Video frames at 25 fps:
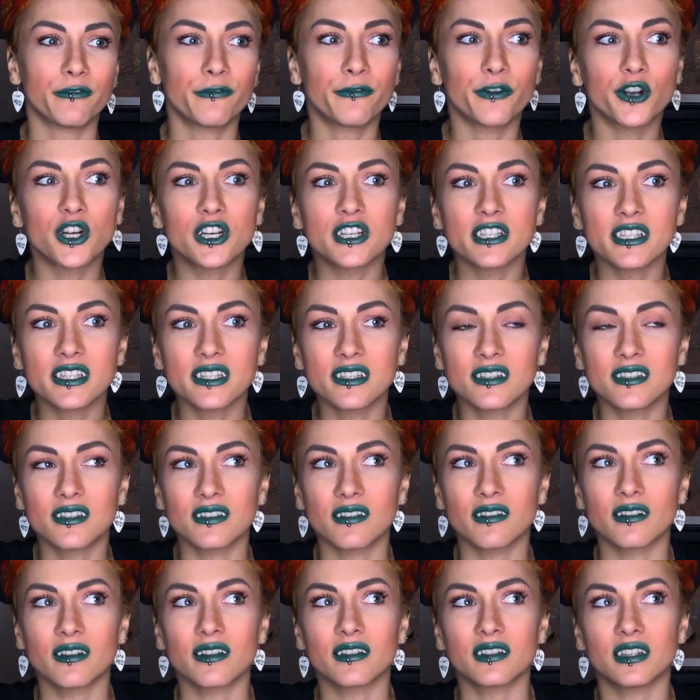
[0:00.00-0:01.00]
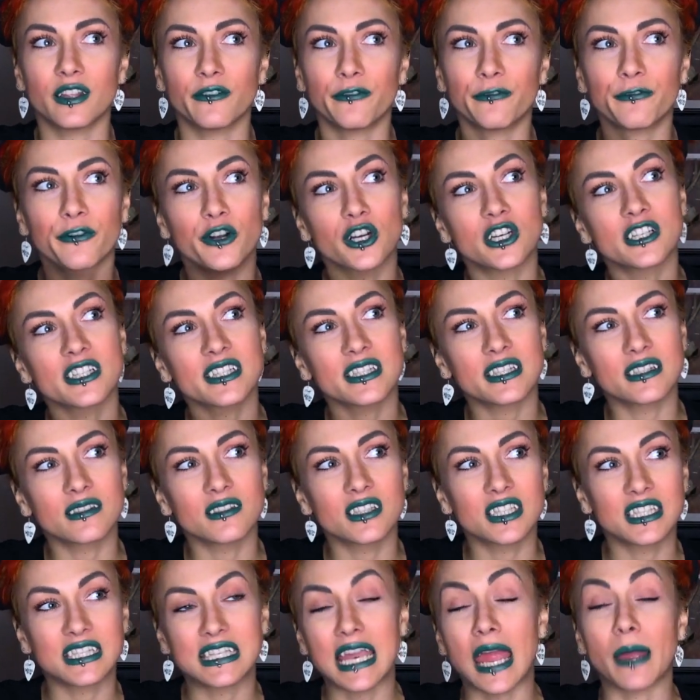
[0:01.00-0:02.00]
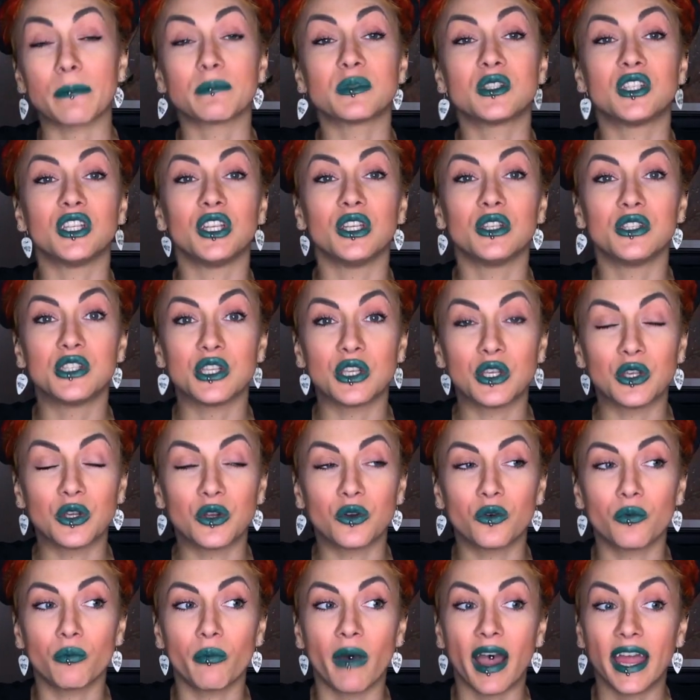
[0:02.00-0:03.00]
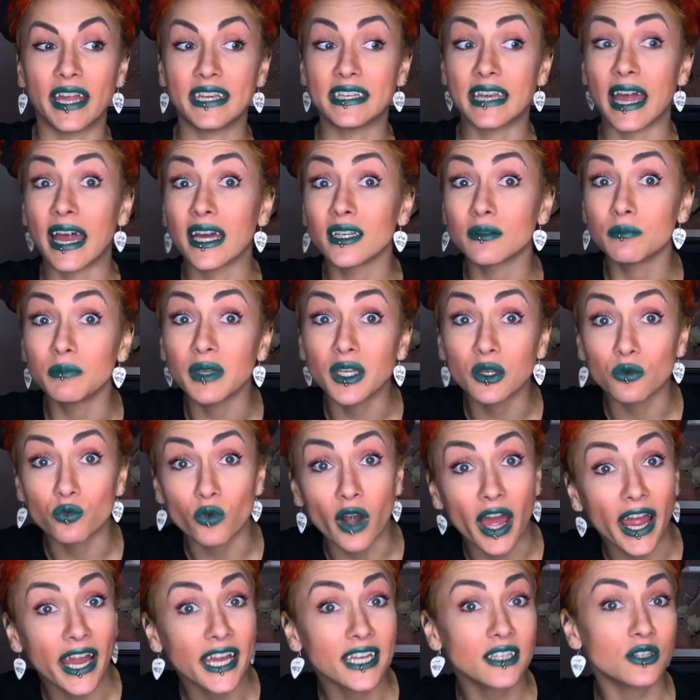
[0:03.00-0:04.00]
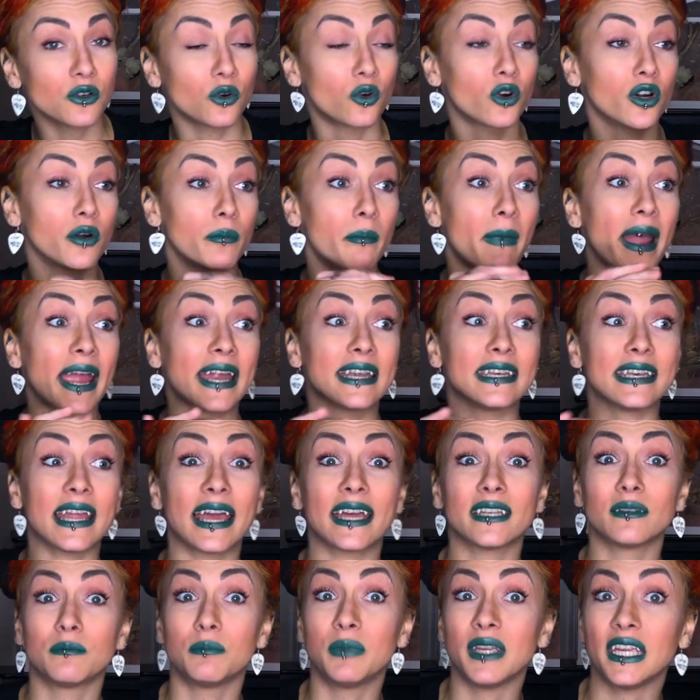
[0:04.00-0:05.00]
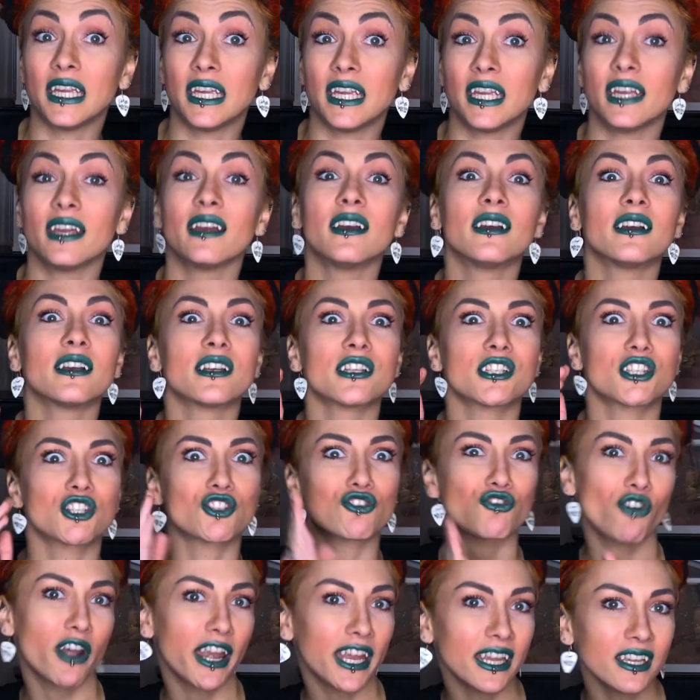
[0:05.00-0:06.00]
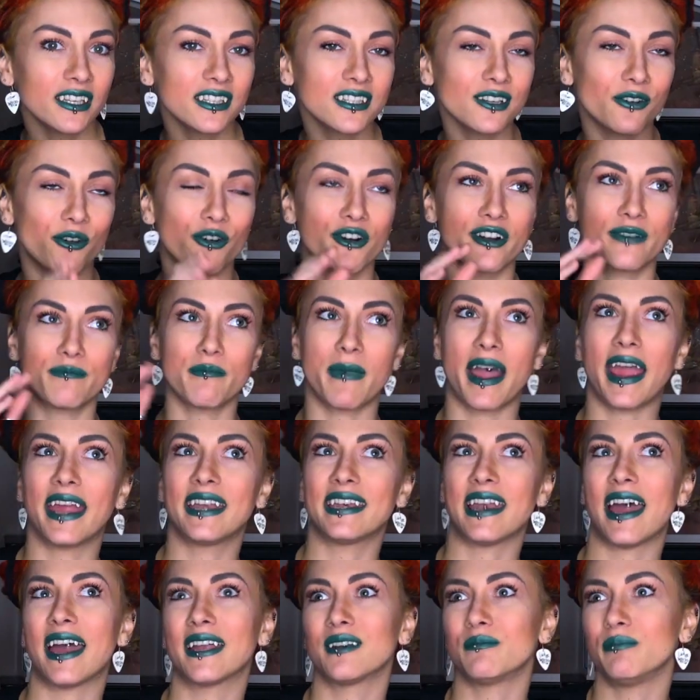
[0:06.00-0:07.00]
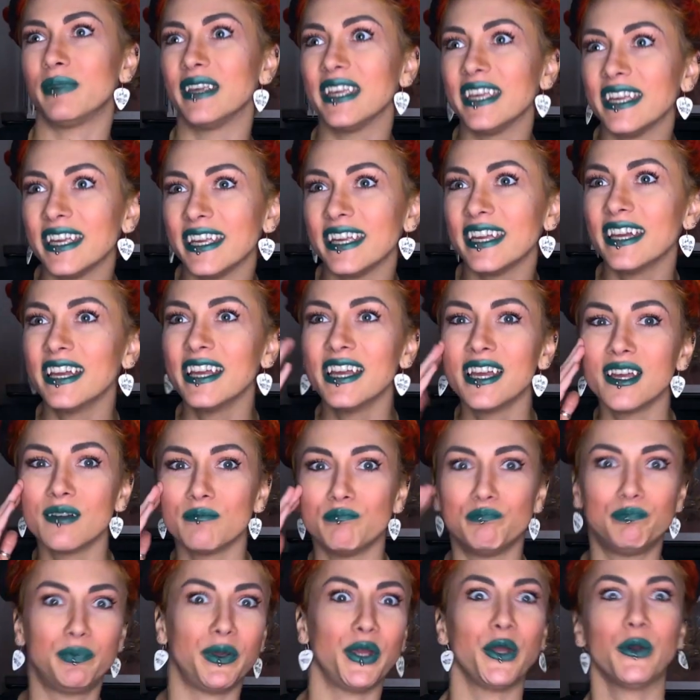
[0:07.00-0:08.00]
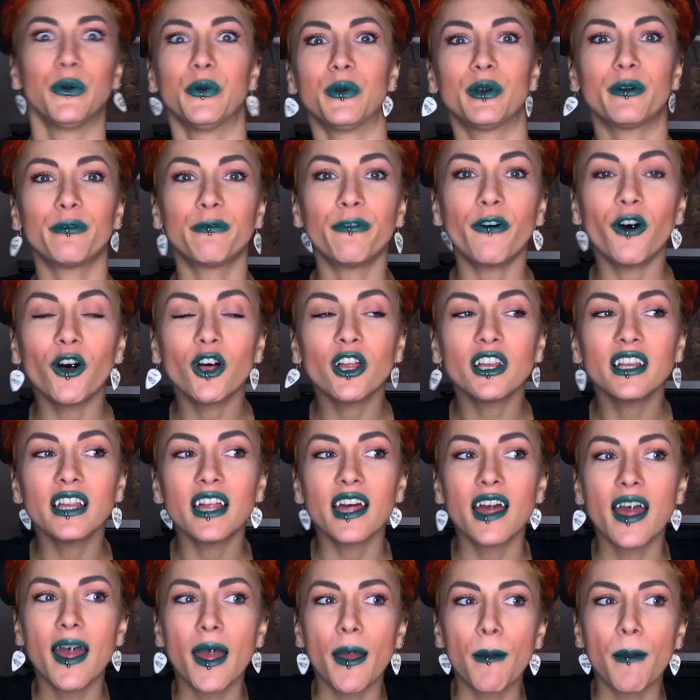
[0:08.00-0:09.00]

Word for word: first the first steps you do might not be right or might not be straight or might not be beautiful